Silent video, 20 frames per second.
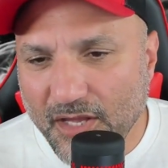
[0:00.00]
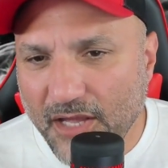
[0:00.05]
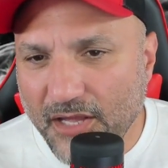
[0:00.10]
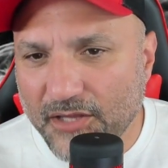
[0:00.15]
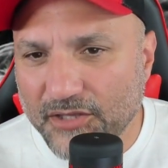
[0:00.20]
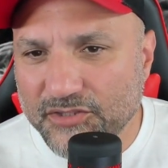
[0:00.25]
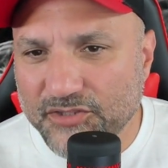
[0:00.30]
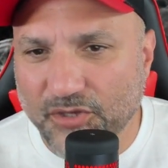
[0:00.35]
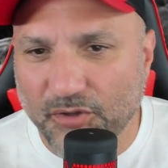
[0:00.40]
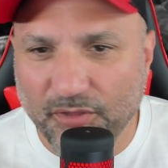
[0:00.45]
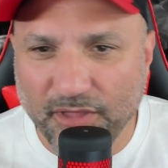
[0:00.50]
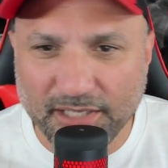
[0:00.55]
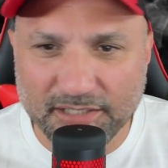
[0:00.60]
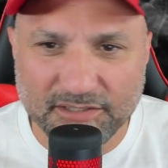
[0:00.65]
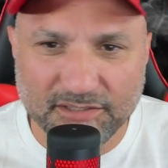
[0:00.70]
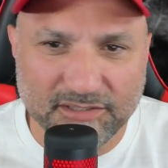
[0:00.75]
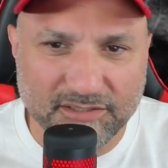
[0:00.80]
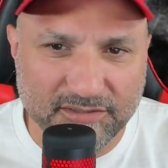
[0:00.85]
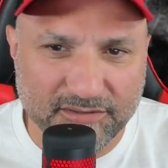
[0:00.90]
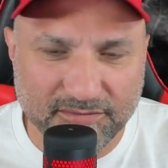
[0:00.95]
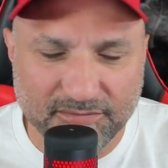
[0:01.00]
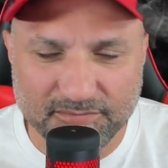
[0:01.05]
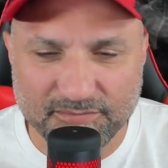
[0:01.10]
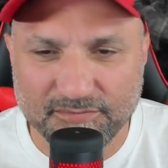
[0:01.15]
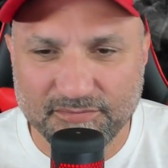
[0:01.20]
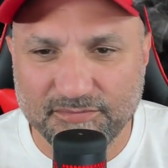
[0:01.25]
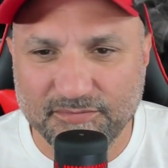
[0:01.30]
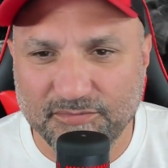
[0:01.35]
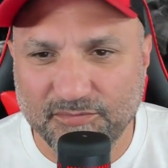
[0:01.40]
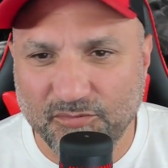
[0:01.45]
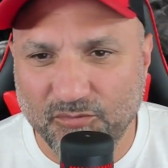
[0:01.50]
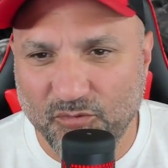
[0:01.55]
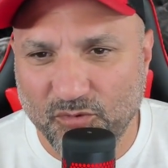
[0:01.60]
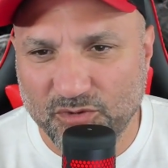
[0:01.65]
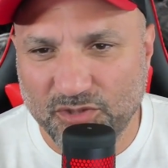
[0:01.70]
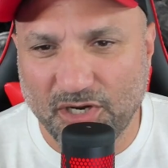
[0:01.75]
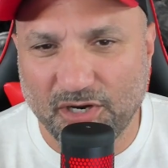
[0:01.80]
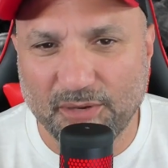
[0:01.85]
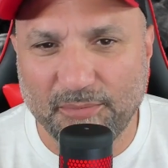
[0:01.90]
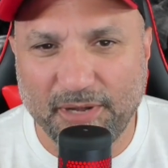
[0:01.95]
So we'll
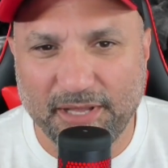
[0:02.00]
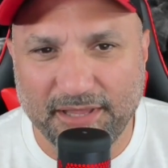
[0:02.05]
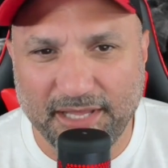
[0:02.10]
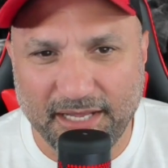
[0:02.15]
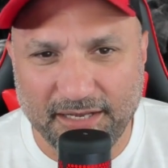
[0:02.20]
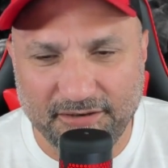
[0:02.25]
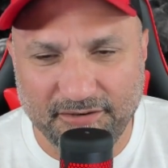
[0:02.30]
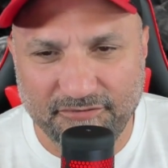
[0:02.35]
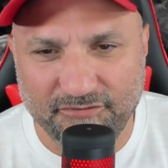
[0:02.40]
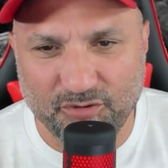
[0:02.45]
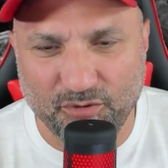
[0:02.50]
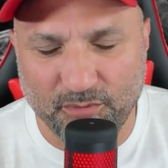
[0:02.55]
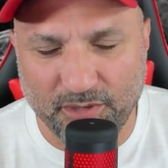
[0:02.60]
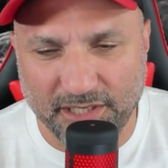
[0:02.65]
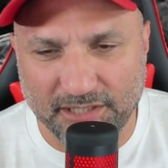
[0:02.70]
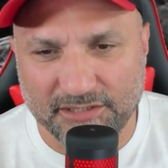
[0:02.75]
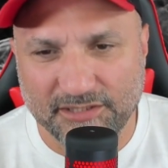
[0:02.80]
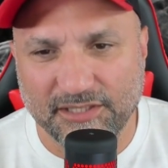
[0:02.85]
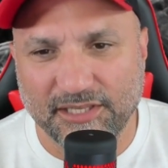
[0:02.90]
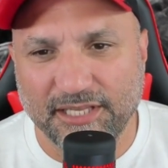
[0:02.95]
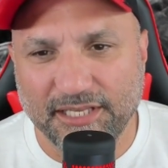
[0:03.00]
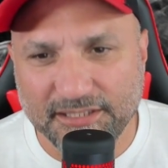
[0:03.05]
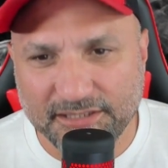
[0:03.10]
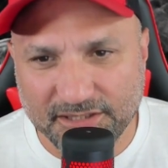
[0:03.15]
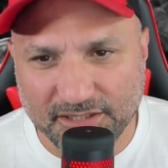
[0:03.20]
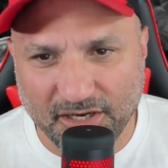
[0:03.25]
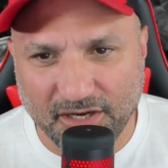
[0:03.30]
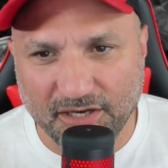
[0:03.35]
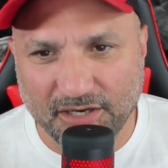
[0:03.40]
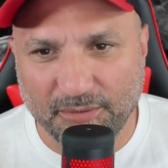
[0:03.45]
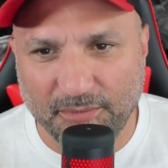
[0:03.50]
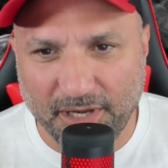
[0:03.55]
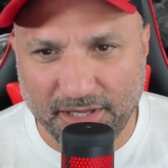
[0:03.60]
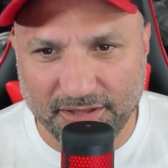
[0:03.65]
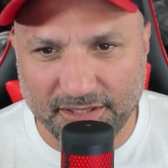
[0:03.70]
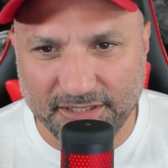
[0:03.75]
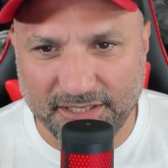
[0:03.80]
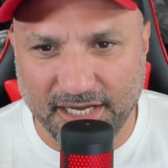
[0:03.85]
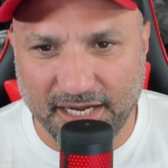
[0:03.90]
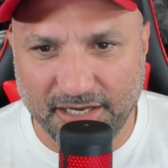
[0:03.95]
talk about that in a few minutes. Let's talk about
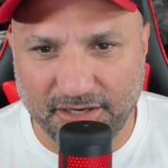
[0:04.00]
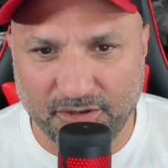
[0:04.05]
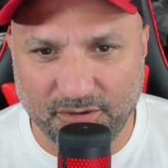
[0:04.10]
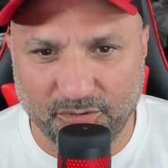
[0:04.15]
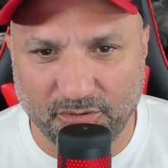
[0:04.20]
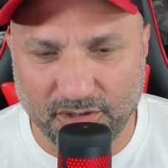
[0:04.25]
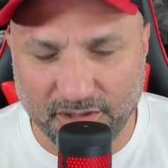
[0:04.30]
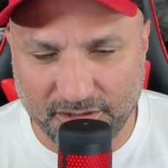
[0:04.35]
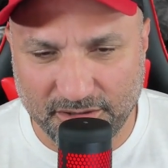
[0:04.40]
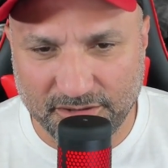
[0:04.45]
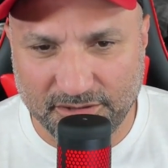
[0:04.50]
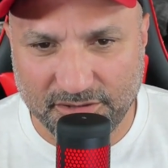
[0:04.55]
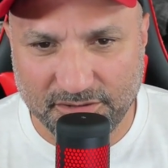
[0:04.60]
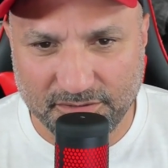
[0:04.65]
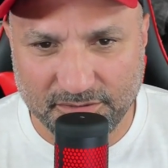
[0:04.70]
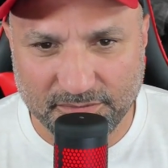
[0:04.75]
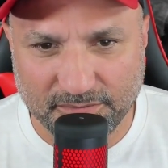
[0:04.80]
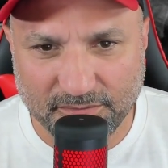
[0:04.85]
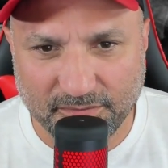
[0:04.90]
the dyno runs.